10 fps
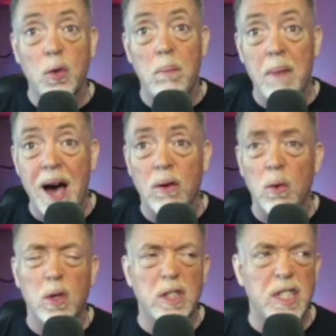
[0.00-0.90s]

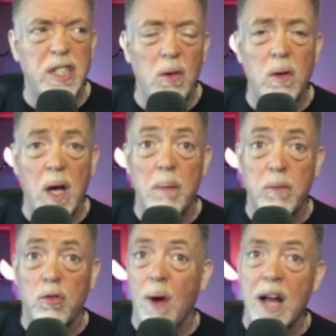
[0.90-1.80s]
model could still come
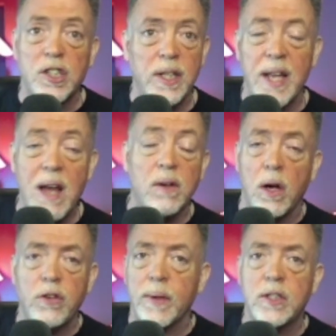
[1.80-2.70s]
crashing down
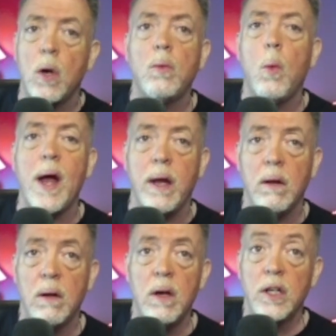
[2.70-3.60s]
under its own weight.
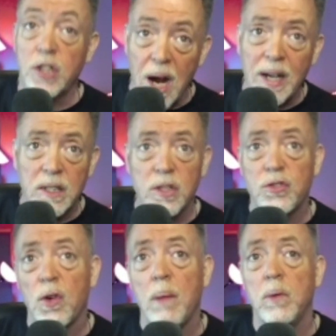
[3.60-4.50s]
China's in
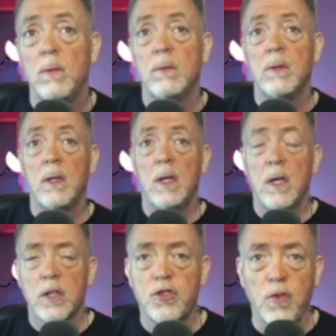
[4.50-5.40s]
trouble.
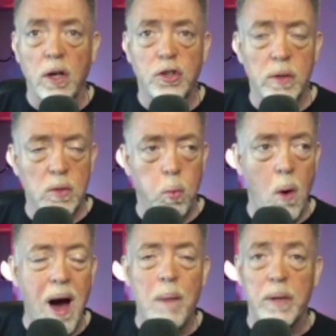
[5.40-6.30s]
The structure is
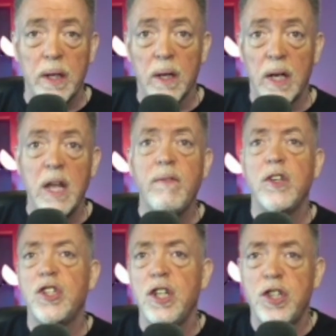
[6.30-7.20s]
wobbling, and even
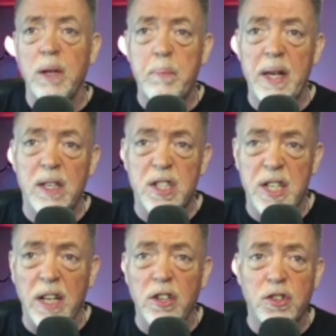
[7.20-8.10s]
Xi Jinping's
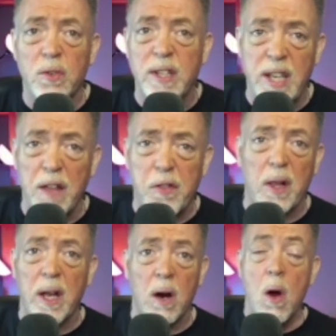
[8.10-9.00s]
signature death
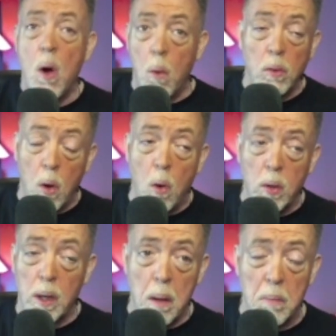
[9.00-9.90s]
glare won't hold
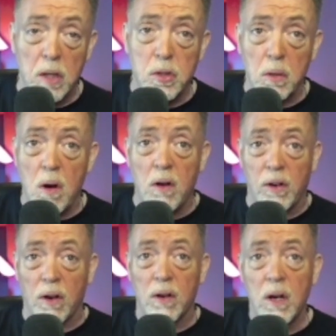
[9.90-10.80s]
it up much
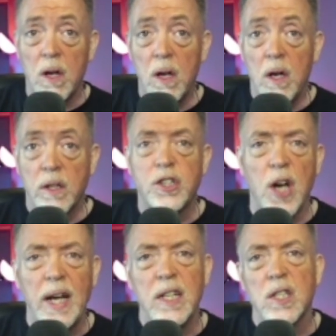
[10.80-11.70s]
longer. The
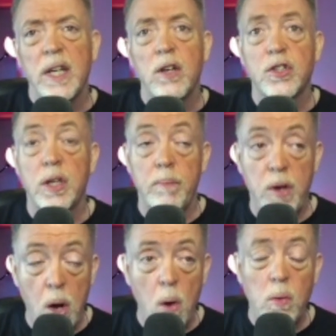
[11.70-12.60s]
Chinese leadership
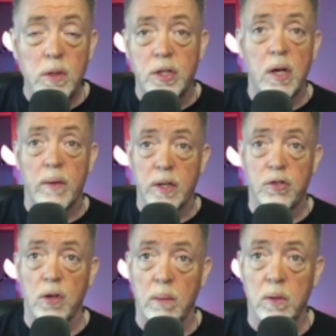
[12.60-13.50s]
knows they're in trouble.